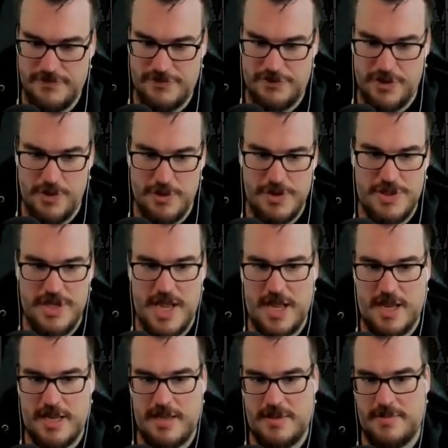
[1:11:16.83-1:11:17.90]
Food
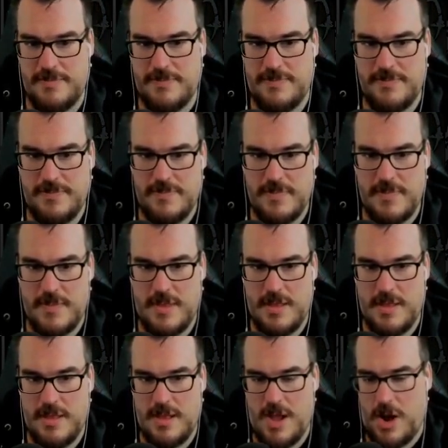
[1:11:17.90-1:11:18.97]
check.
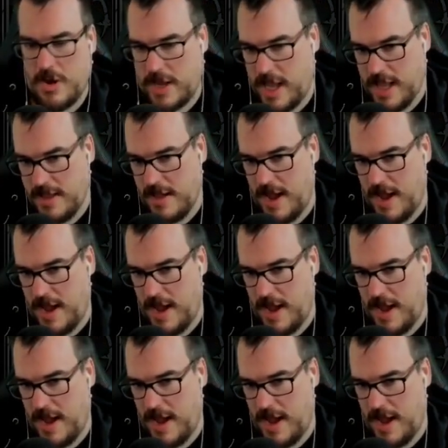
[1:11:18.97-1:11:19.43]
Okay,